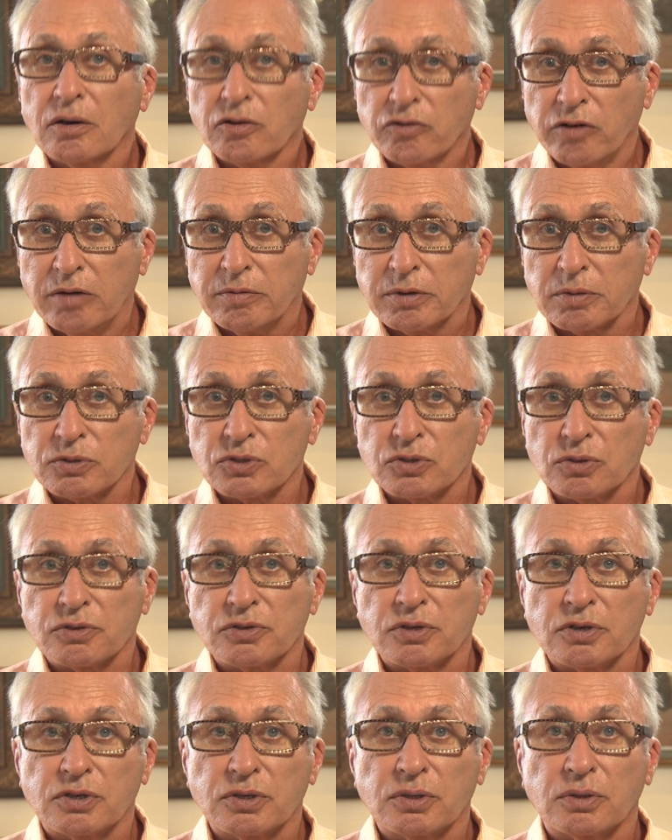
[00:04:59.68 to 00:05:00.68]
Grammar was
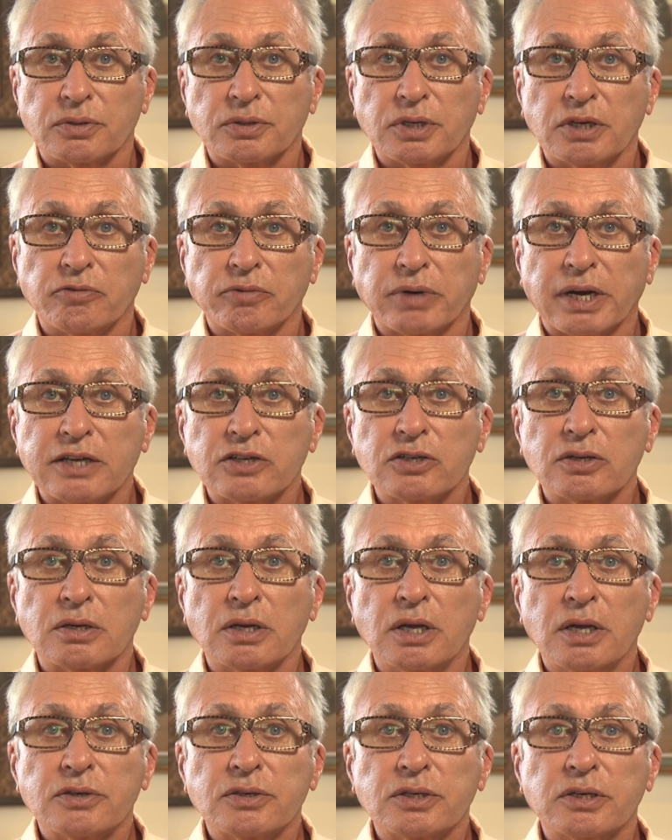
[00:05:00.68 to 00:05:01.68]
also taught in relation
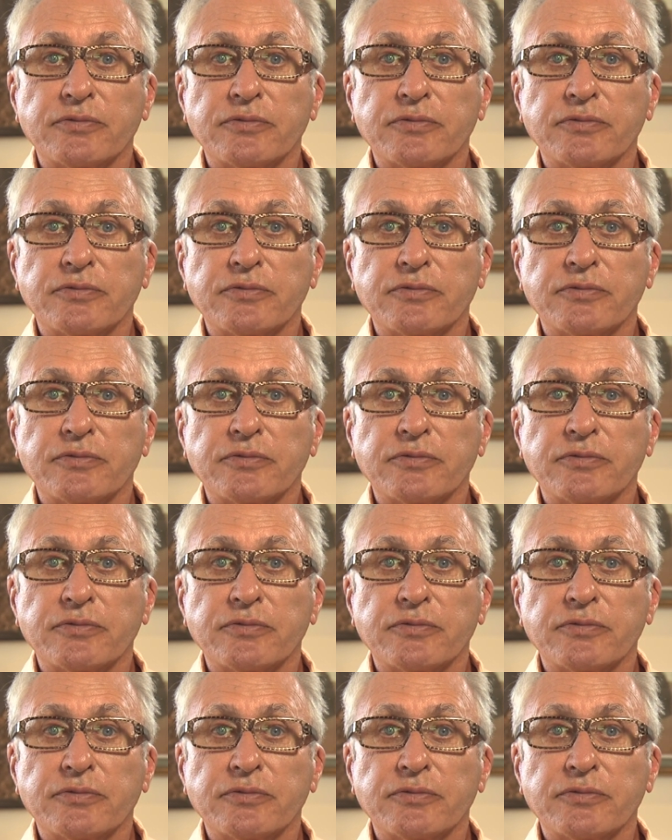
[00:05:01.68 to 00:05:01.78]
to